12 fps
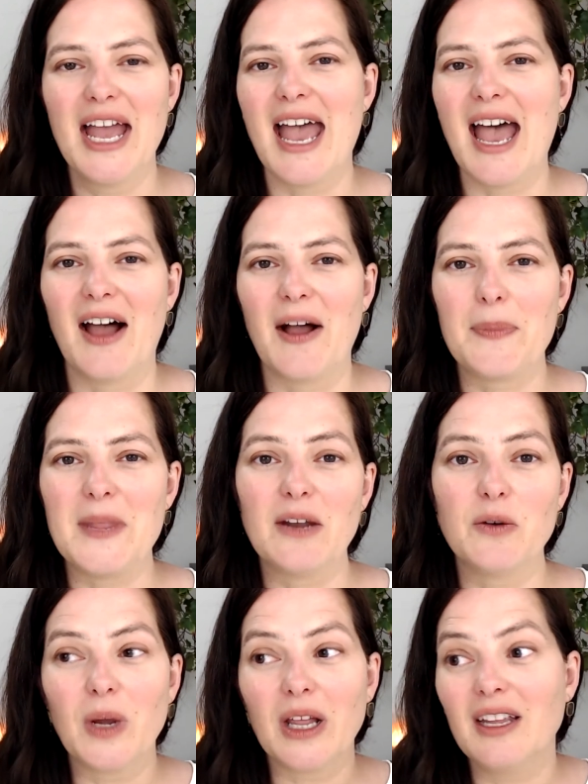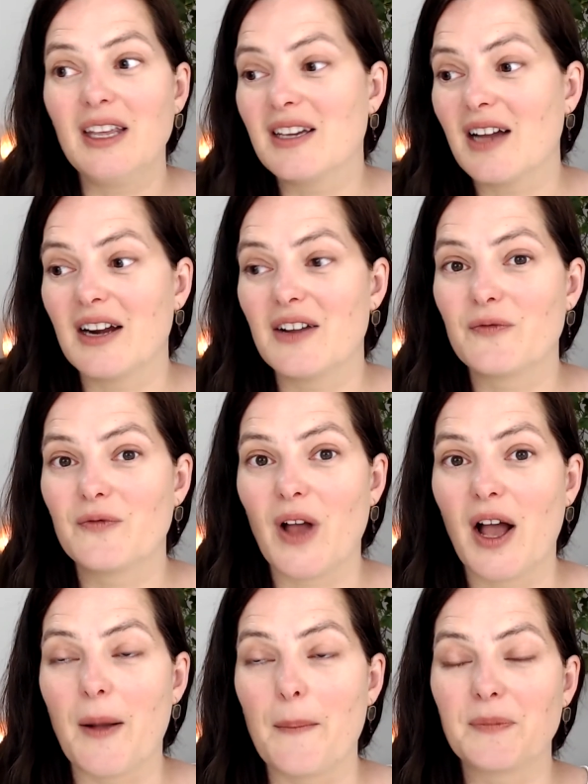and really kind of
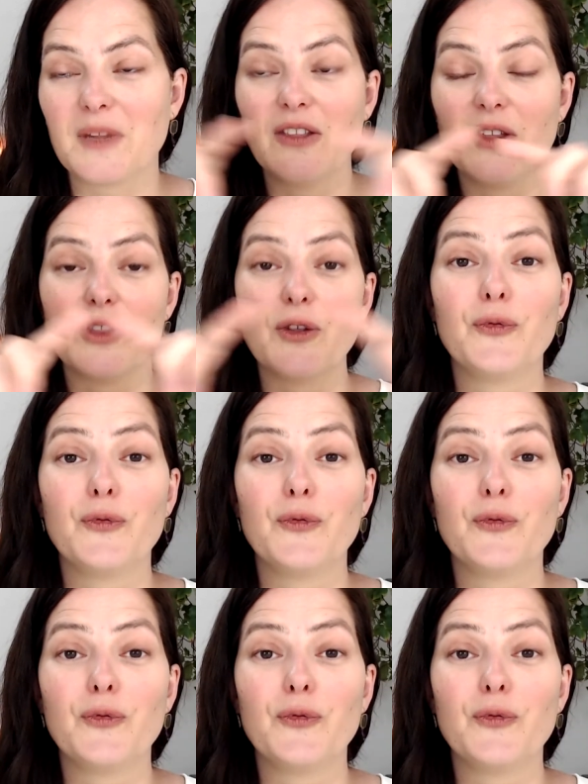the